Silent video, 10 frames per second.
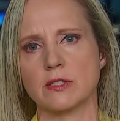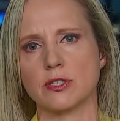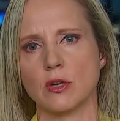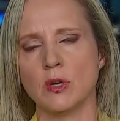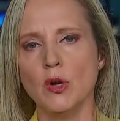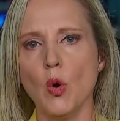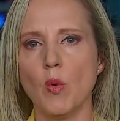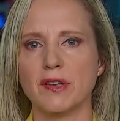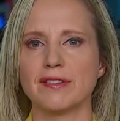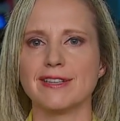And so
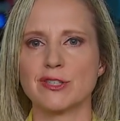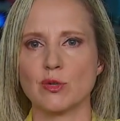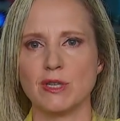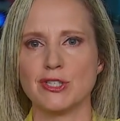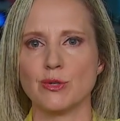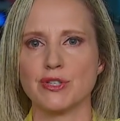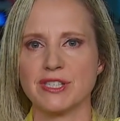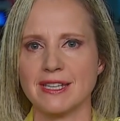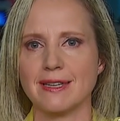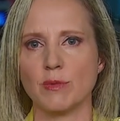one of the things that we do
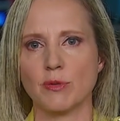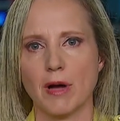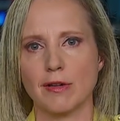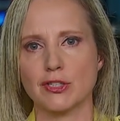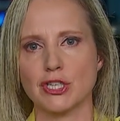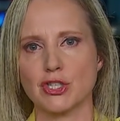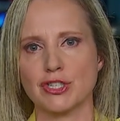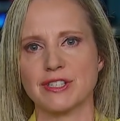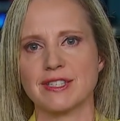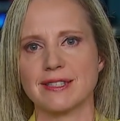see with
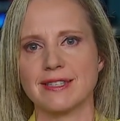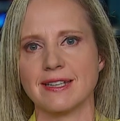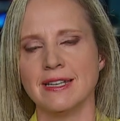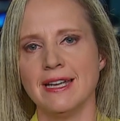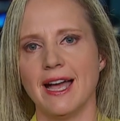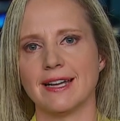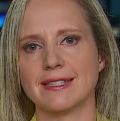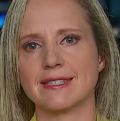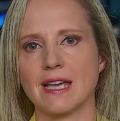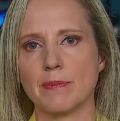politicians is that uh,
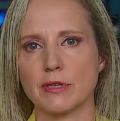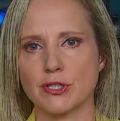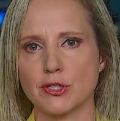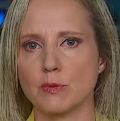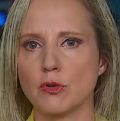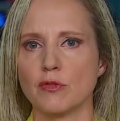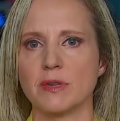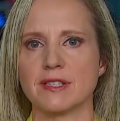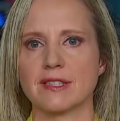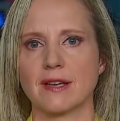separatist
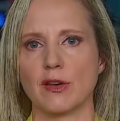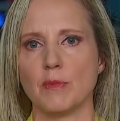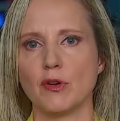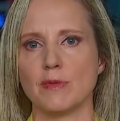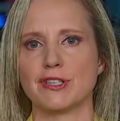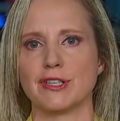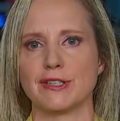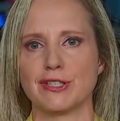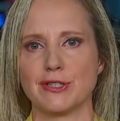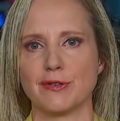movements, this kind of movement
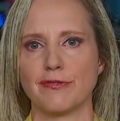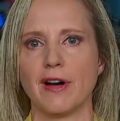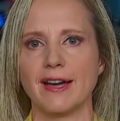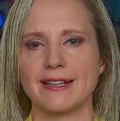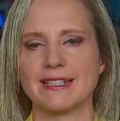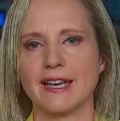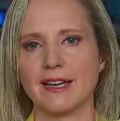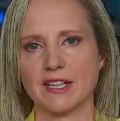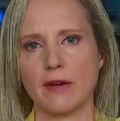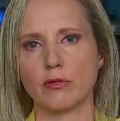to, to find,
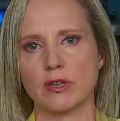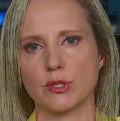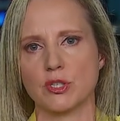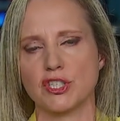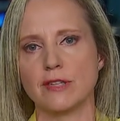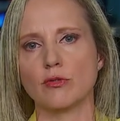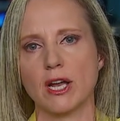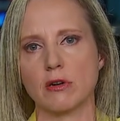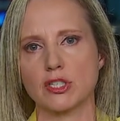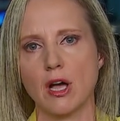uh, to, have, to achieve
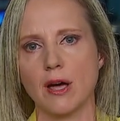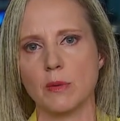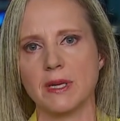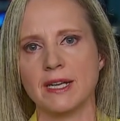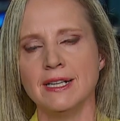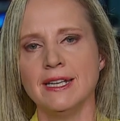greater autonomy,